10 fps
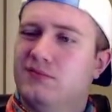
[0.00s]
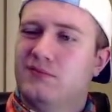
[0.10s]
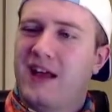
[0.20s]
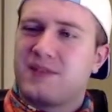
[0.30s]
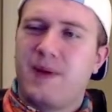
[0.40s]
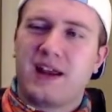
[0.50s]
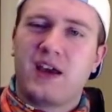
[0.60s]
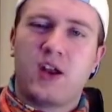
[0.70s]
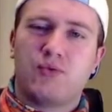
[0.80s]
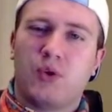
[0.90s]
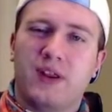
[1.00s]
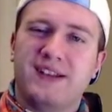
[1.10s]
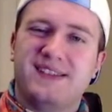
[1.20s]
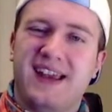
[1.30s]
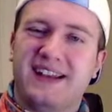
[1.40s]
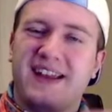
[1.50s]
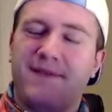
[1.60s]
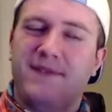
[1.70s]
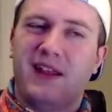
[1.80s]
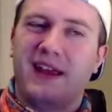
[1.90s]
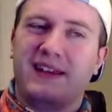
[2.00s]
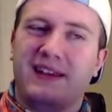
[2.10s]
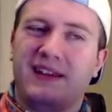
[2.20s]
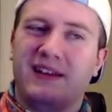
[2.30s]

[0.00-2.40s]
That's my guttural instinct. I feel like